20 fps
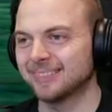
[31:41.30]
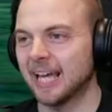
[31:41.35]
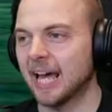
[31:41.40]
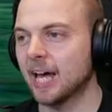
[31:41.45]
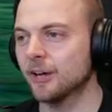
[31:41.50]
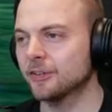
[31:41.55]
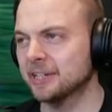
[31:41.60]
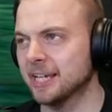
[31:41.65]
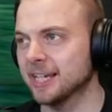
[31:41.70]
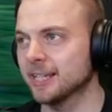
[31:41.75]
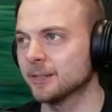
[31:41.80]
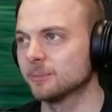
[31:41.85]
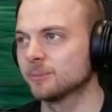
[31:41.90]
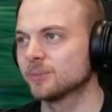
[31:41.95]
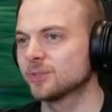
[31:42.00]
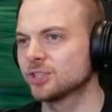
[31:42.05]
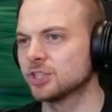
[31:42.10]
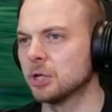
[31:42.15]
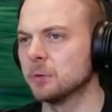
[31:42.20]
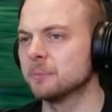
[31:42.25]
I'll get them
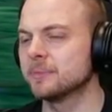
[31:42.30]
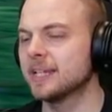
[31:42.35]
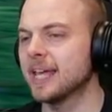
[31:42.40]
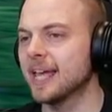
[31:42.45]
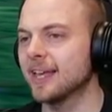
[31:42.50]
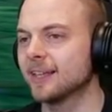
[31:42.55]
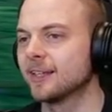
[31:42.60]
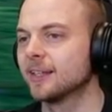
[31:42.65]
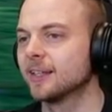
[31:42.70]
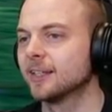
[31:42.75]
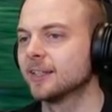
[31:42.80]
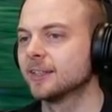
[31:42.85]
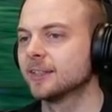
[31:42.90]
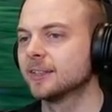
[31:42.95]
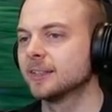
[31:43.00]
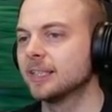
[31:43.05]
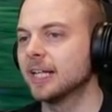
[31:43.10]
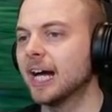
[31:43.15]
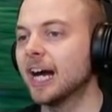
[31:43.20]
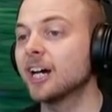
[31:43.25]
someday.
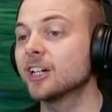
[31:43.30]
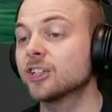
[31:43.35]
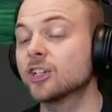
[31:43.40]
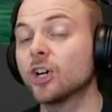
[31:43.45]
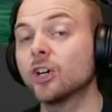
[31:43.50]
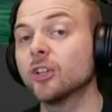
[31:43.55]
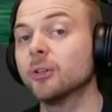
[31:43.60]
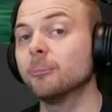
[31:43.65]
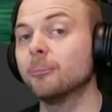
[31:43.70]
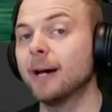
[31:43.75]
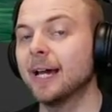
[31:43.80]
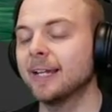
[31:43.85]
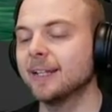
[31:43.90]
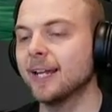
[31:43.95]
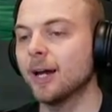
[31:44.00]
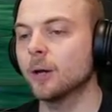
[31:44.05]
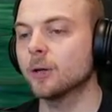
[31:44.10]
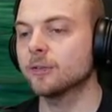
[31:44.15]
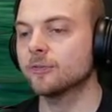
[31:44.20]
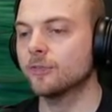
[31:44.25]
I'd have got them by
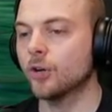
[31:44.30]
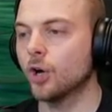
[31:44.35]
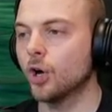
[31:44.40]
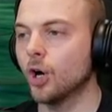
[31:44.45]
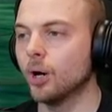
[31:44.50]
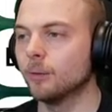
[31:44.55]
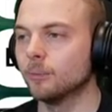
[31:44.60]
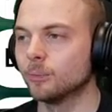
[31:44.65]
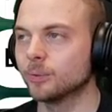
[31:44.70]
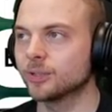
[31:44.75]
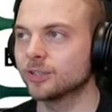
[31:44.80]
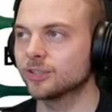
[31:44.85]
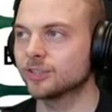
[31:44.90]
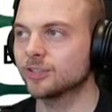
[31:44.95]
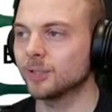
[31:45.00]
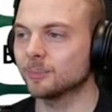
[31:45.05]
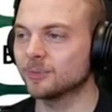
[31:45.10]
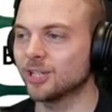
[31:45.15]
now if Hop would have stopped